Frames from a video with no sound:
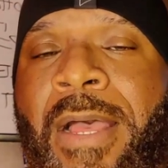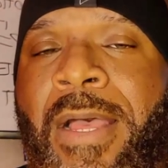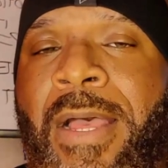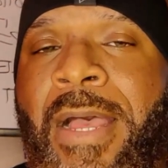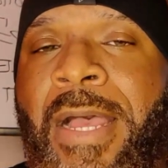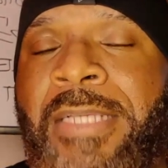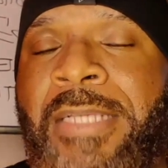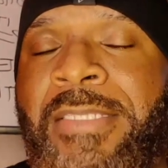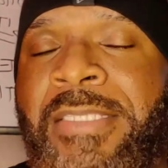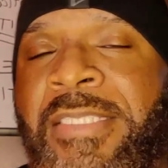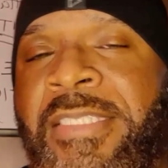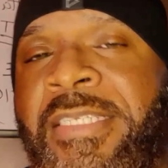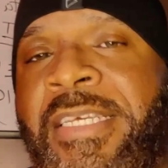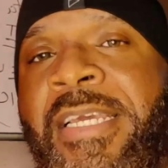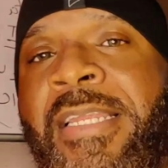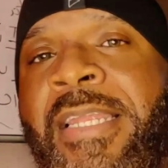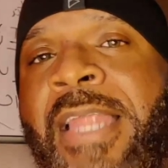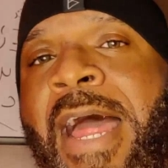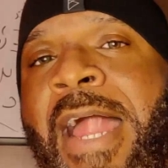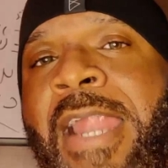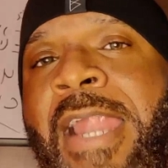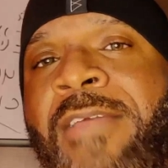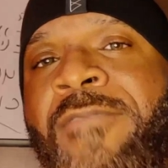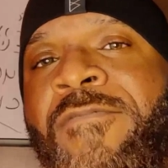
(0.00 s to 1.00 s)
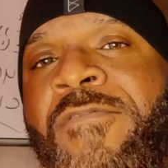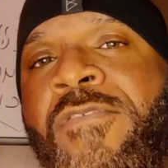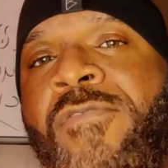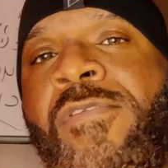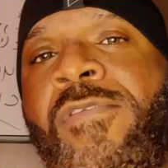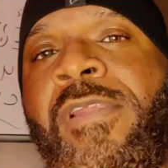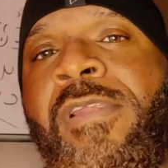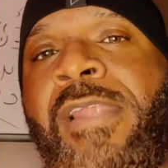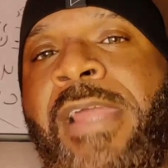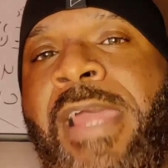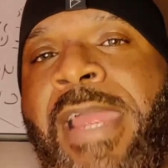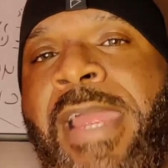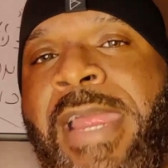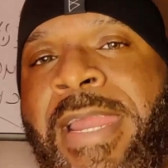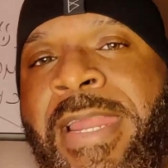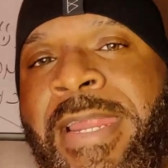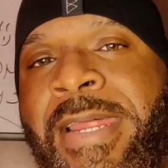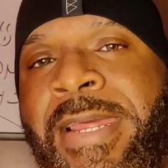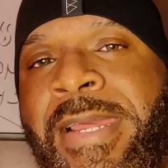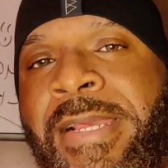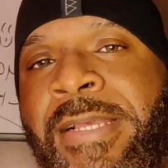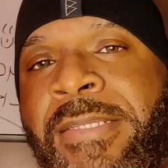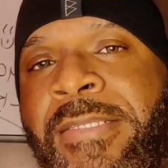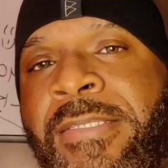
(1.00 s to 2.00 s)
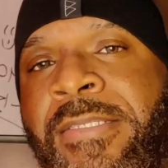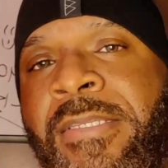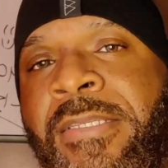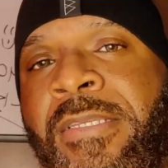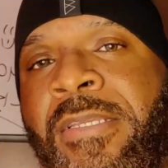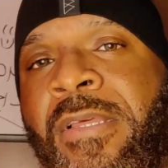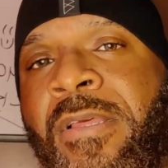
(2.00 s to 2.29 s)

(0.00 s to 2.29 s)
I see a lot of you ladies